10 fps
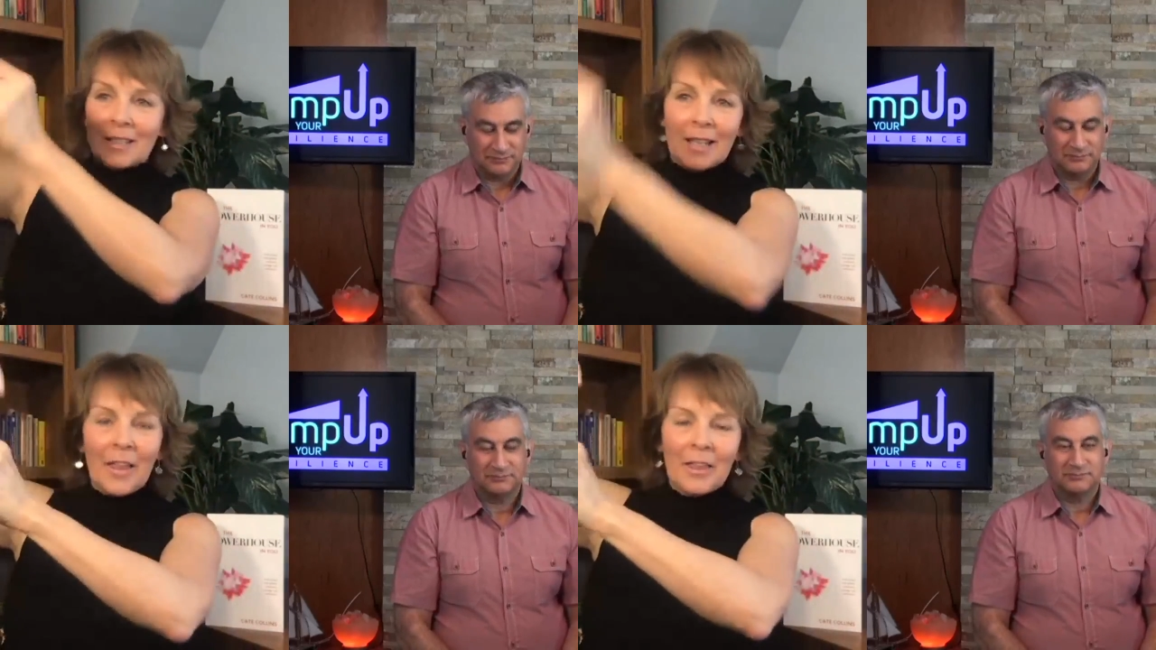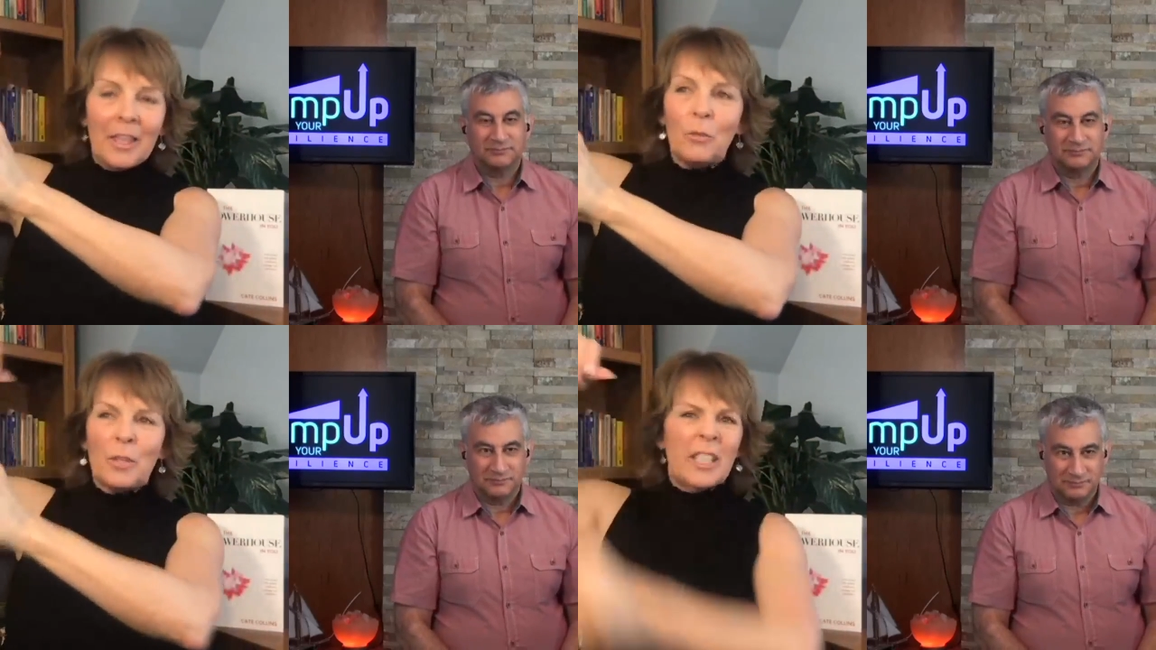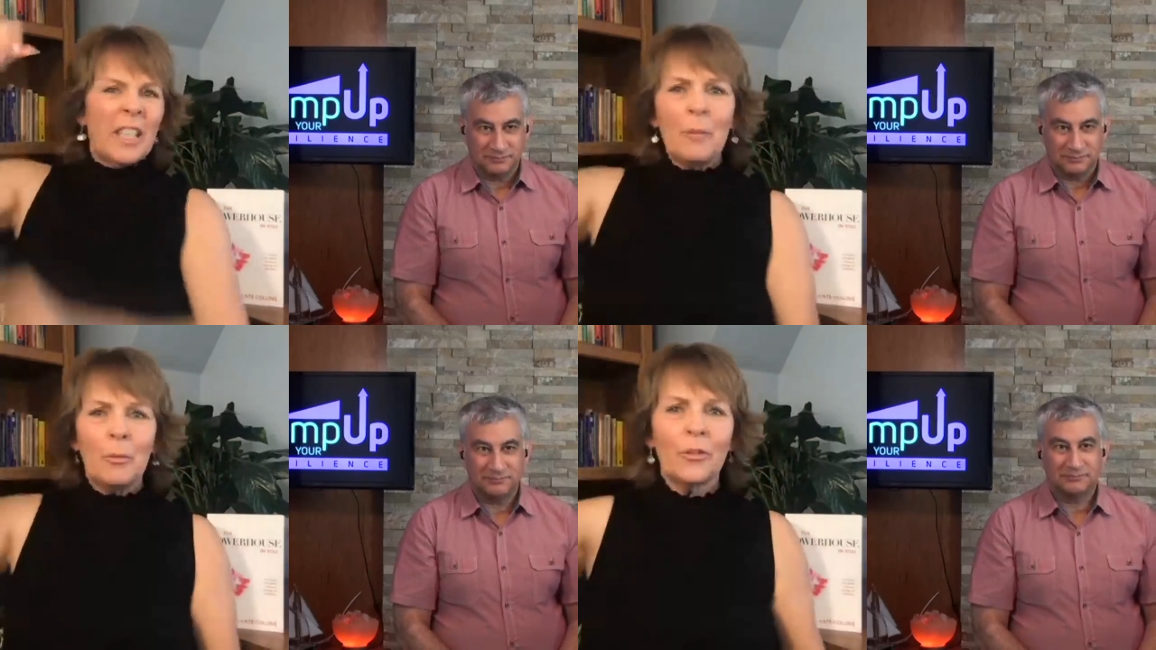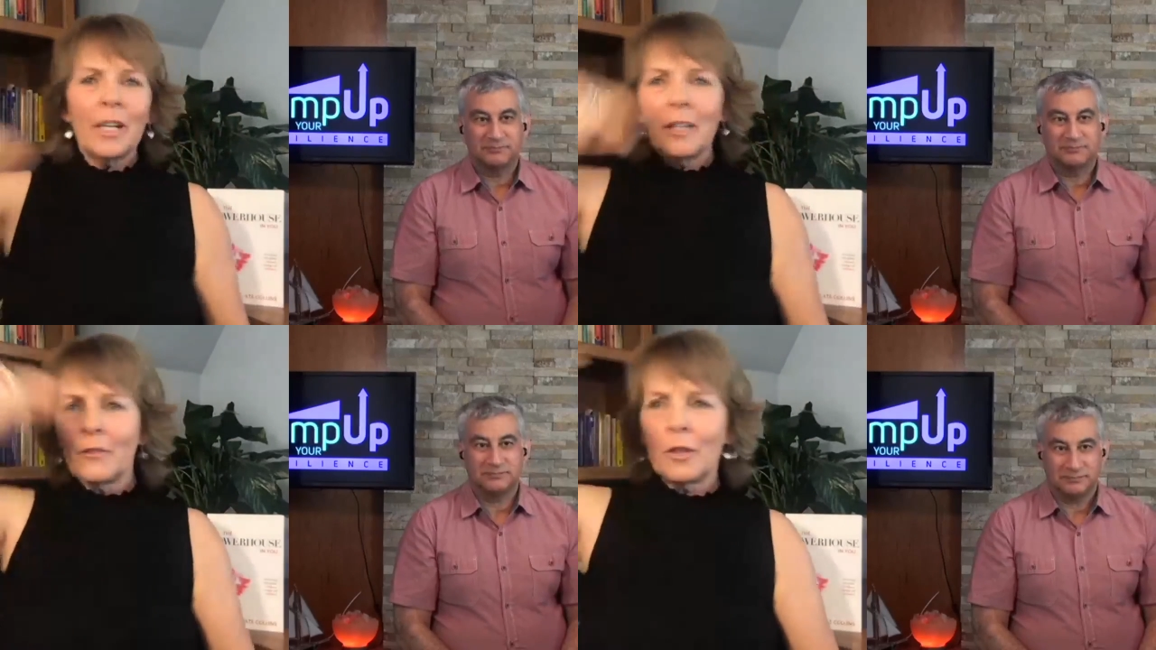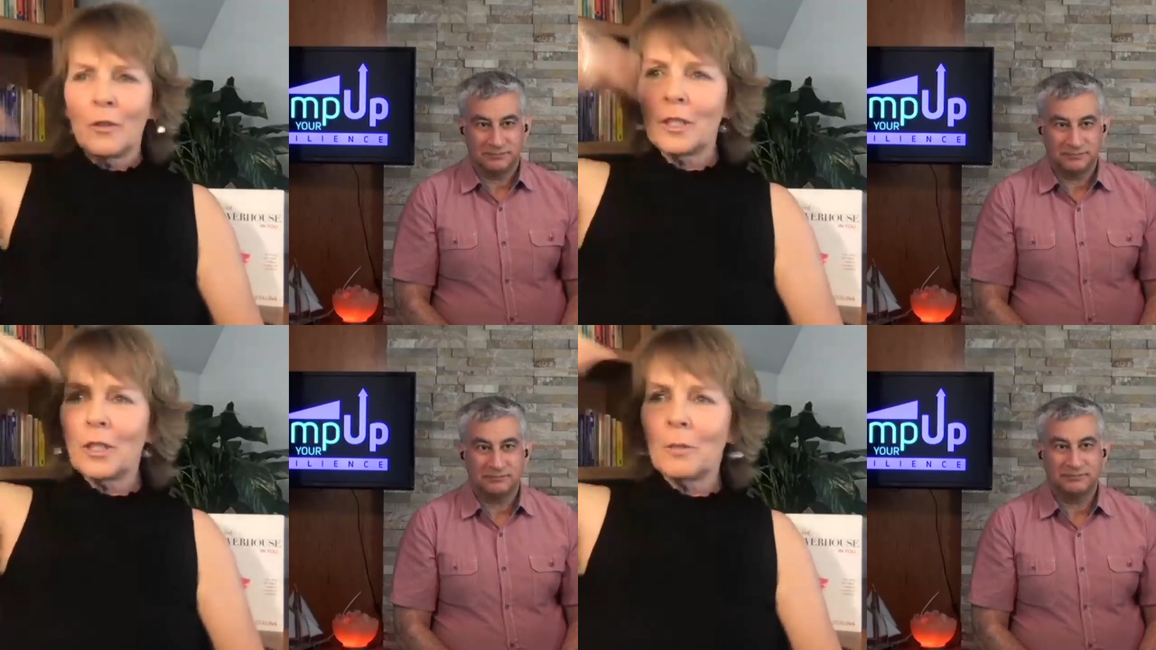Speaker 1: I think it was stapled, not even
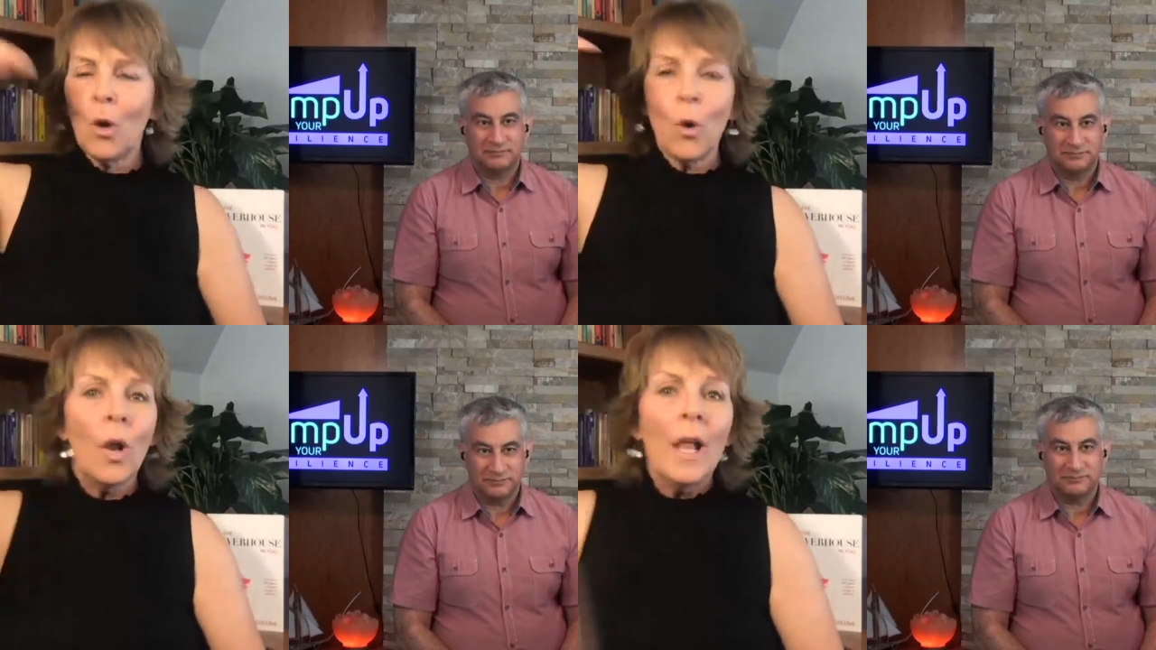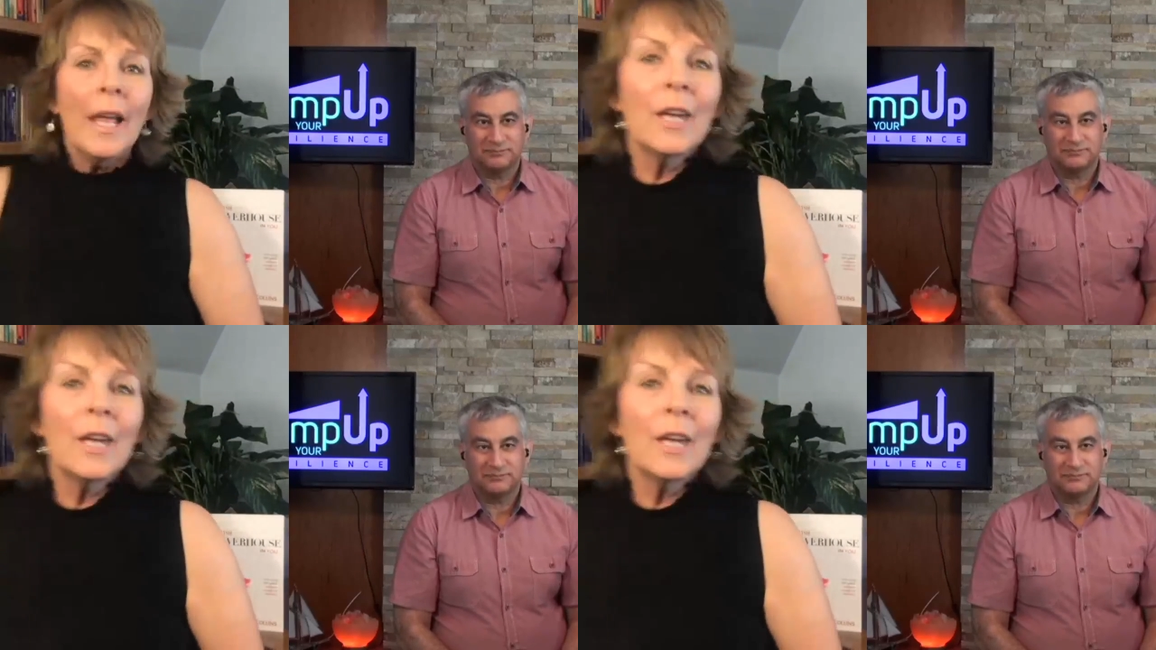a little bow.